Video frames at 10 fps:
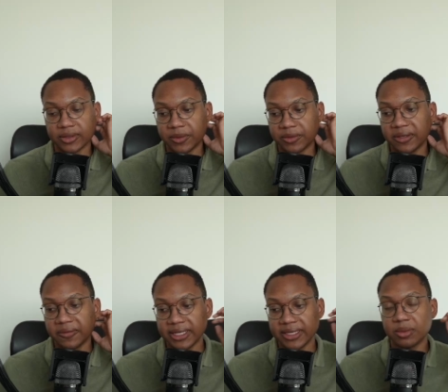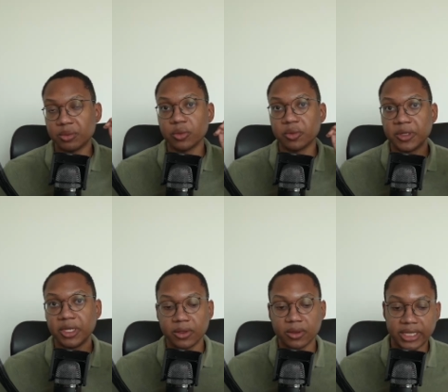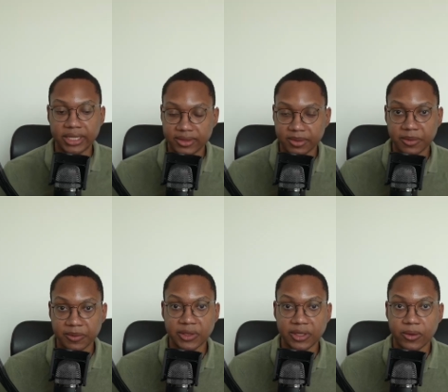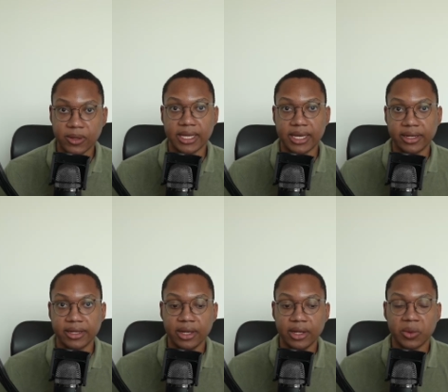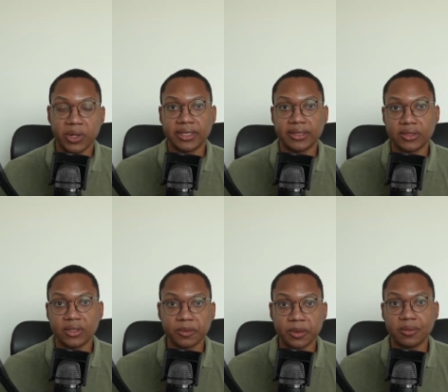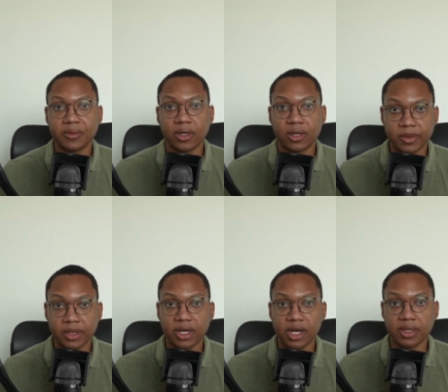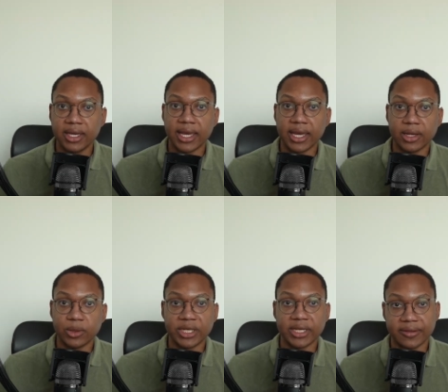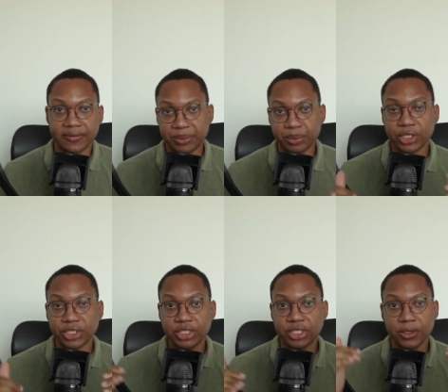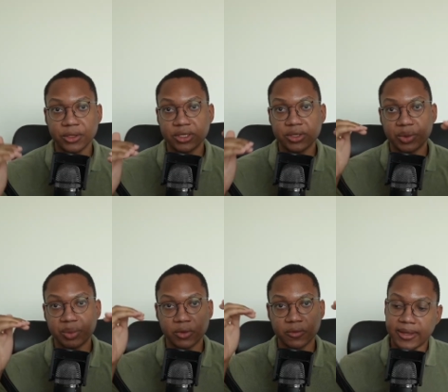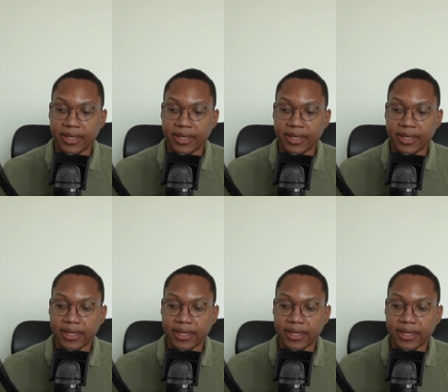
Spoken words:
I would try to find like some group of people, like some community online where I can solve problems, talk about problem, and we can kind of like push each other to improving.